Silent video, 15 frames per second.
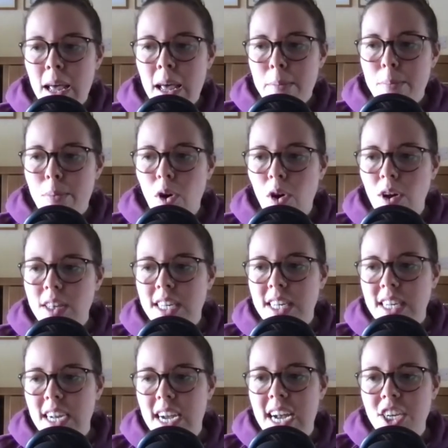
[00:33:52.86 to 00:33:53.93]
But
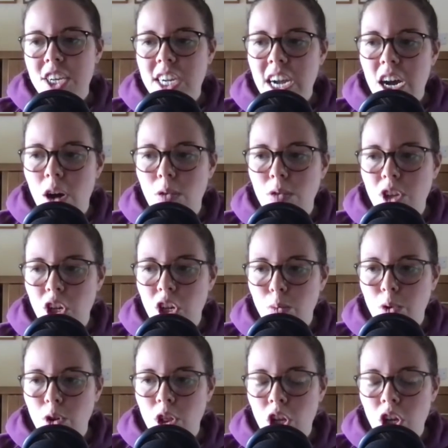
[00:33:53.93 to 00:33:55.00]
as you get older, you
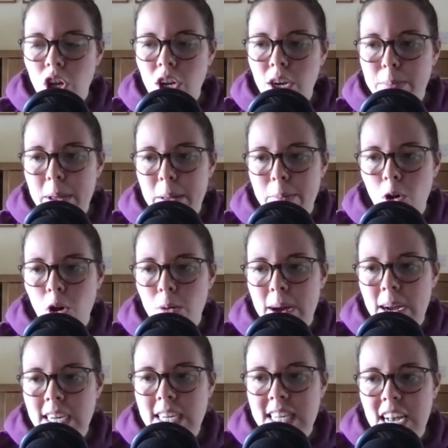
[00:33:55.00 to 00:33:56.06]
will learn a bit more
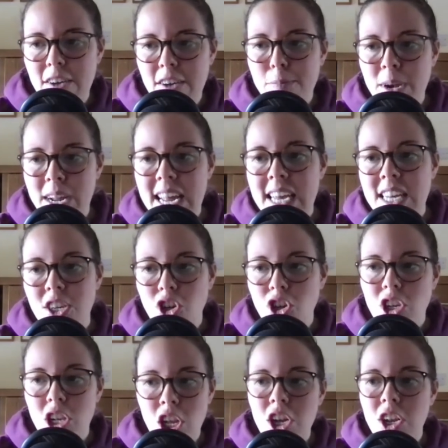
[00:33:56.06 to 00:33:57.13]
about yourself. But it is
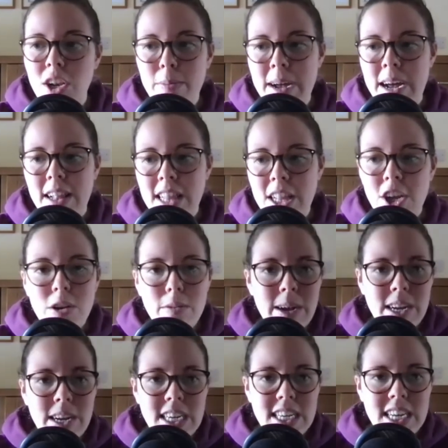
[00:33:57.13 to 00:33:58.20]
just learn
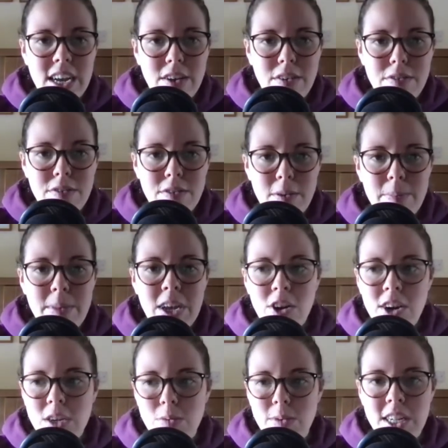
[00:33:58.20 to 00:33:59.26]
about yourself and be
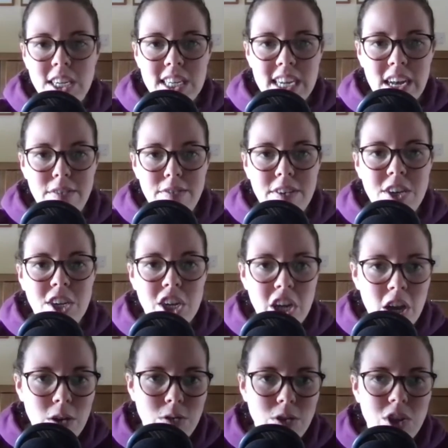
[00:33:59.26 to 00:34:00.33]
honest with yourself and your
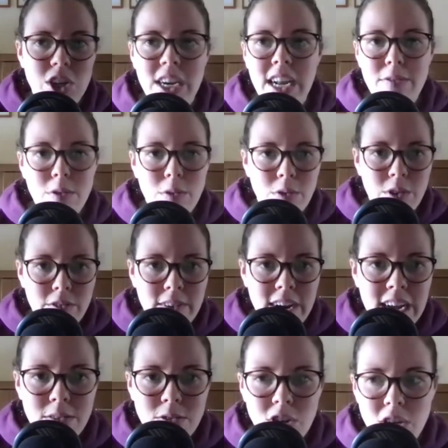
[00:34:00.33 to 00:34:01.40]
coach and everyone
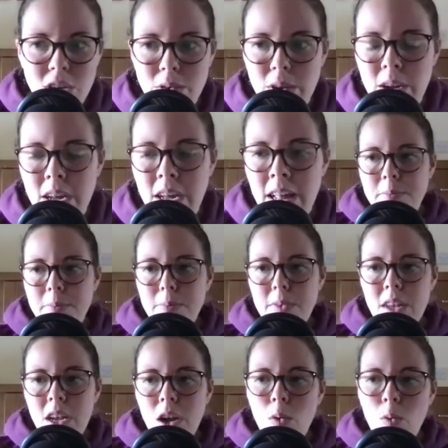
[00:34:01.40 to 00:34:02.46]
around you.
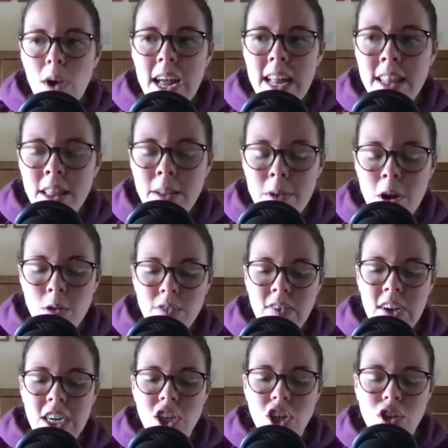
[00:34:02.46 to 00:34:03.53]
When the
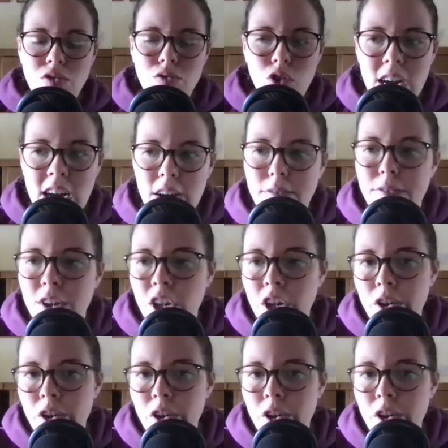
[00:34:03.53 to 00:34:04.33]
motivation had run out for you,